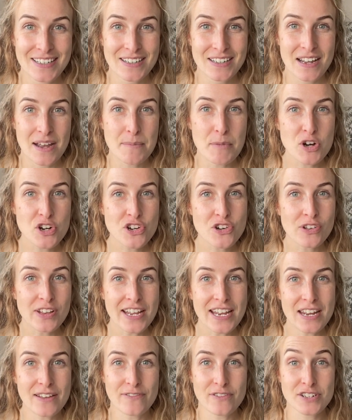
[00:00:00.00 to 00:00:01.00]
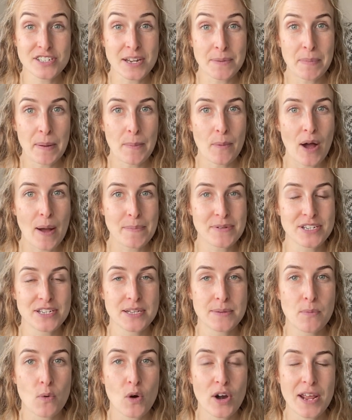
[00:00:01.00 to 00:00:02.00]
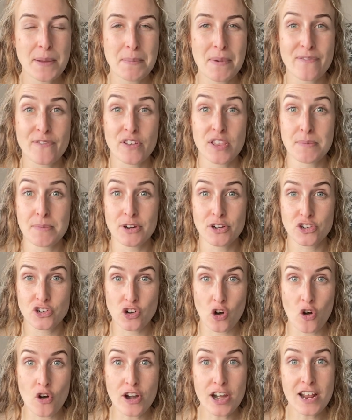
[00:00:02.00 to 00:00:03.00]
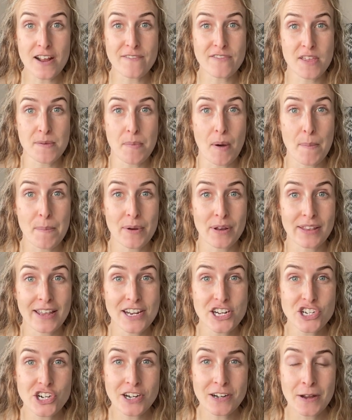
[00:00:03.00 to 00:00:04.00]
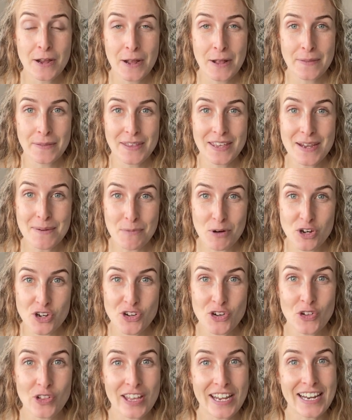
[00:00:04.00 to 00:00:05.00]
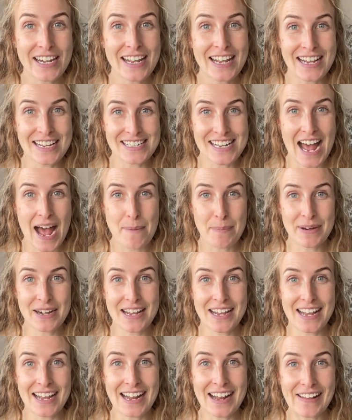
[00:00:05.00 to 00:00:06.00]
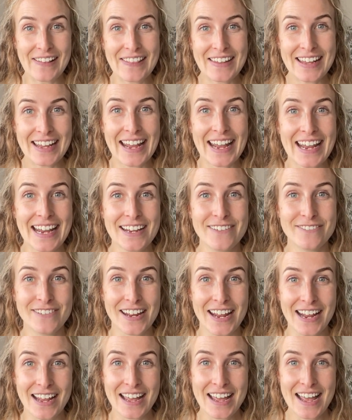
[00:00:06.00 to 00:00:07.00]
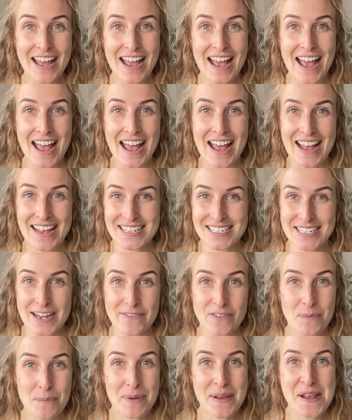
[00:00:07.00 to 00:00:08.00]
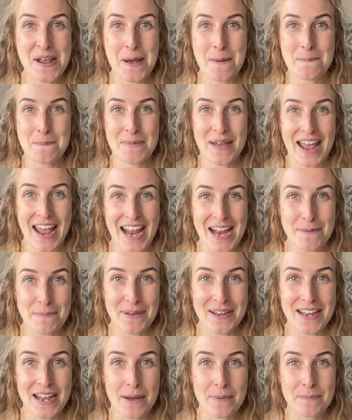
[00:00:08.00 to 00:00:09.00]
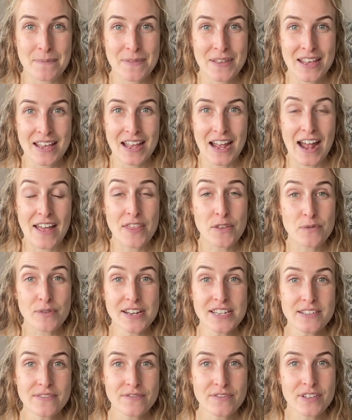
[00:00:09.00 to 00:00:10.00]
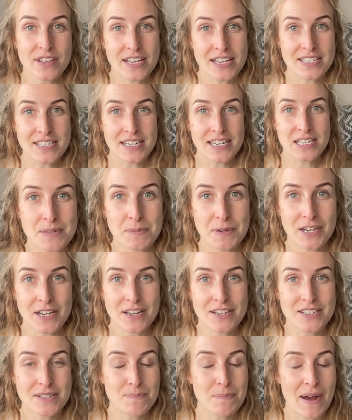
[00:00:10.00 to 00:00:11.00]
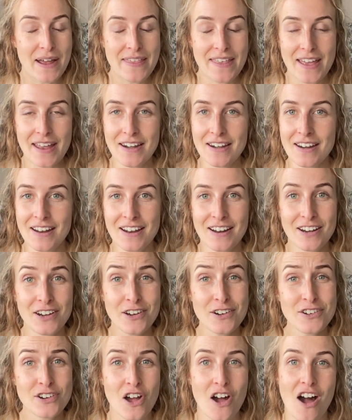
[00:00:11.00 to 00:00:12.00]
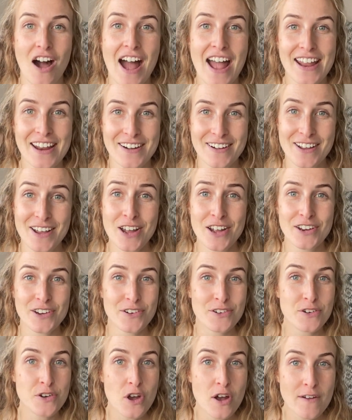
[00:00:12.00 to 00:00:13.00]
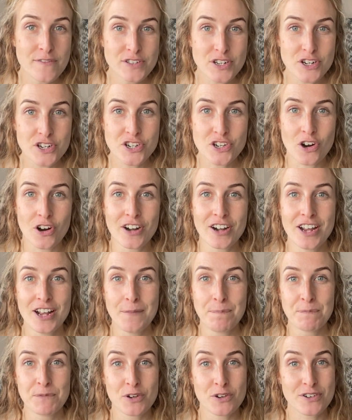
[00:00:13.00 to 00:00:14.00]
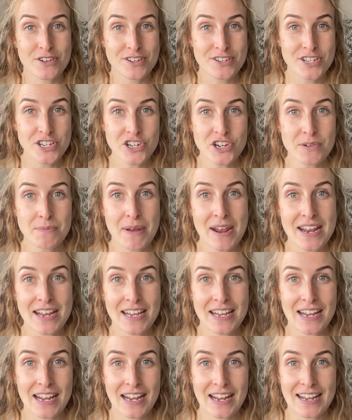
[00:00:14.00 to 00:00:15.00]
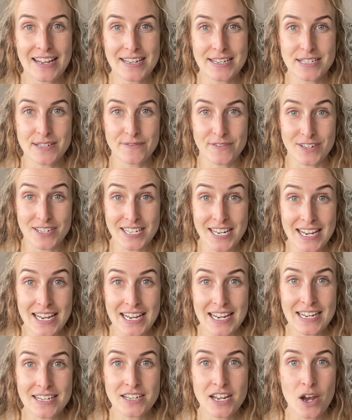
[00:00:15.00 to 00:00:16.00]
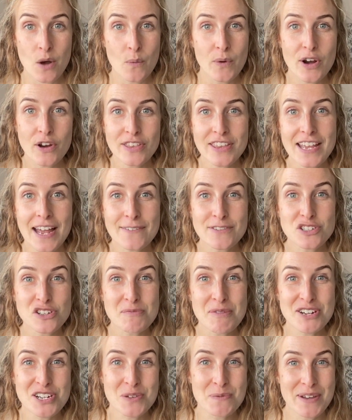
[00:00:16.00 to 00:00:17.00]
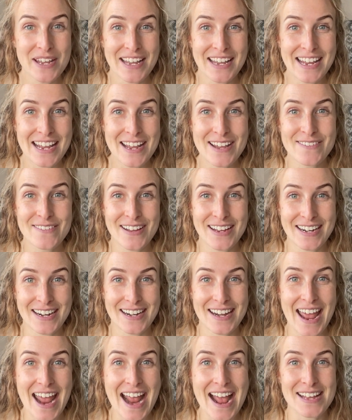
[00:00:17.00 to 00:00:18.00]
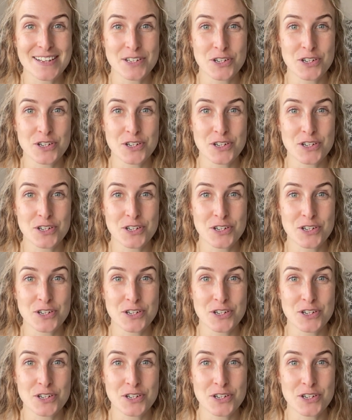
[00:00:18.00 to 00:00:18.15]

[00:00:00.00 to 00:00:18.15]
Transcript: Emotional eating for some people happens in the morning, but for the majority of the population, the emotional eating is happening in the evening. 7 p.m., 8 p.m. And the reason for this is because by then you're tired, your nerves are shot, your decision making is fatigued. We only have so much that we can give in a day as